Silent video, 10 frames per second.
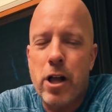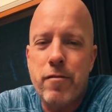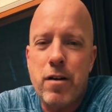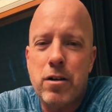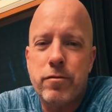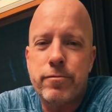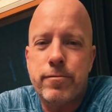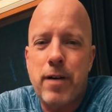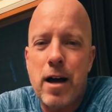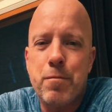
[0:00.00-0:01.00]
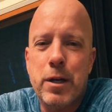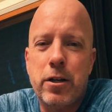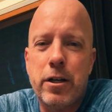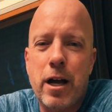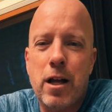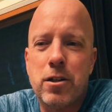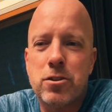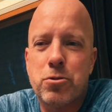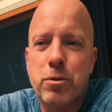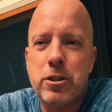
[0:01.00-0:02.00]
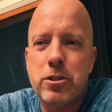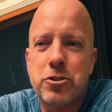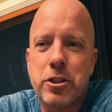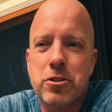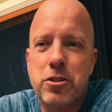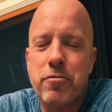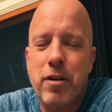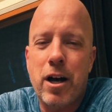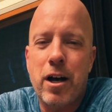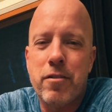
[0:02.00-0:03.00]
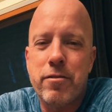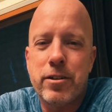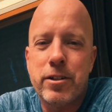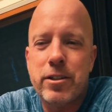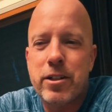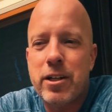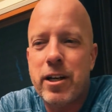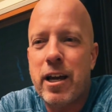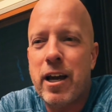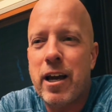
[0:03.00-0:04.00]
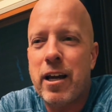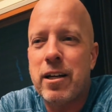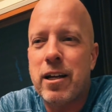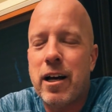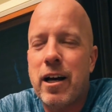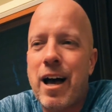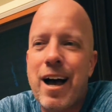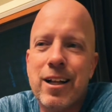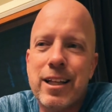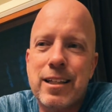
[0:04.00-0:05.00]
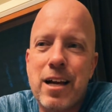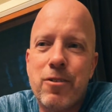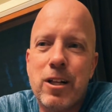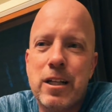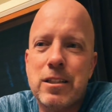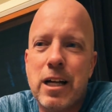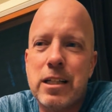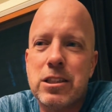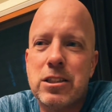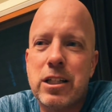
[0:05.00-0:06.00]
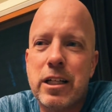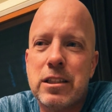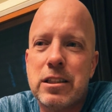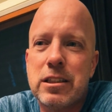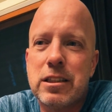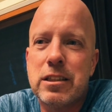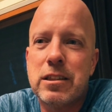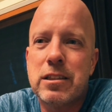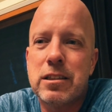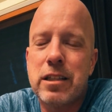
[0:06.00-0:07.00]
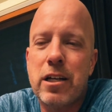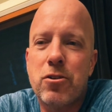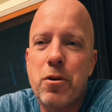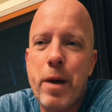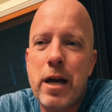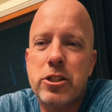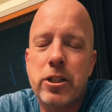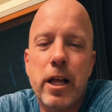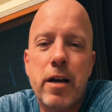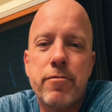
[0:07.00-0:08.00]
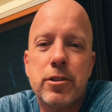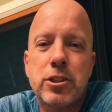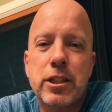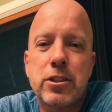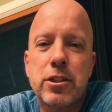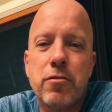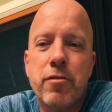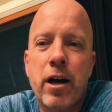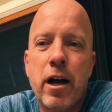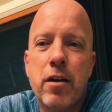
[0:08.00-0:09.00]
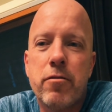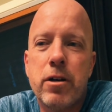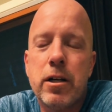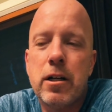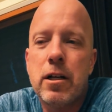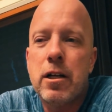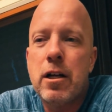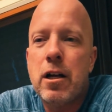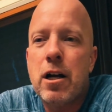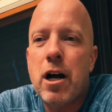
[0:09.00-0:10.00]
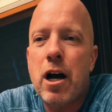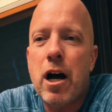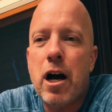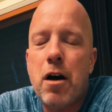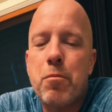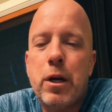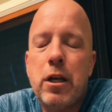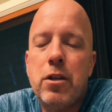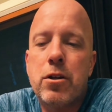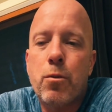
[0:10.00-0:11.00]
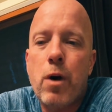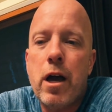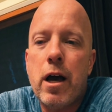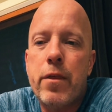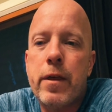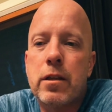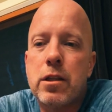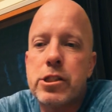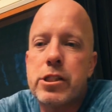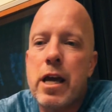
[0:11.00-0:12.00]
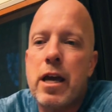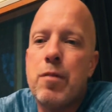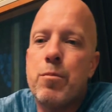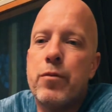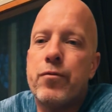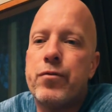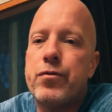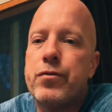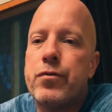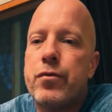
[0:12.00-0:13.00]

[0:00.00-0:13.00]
you'll have a $5 million when you're 65. And uh, I don't think that really entices kids because they don't imagine life at 65. Uh, but either way, I think the same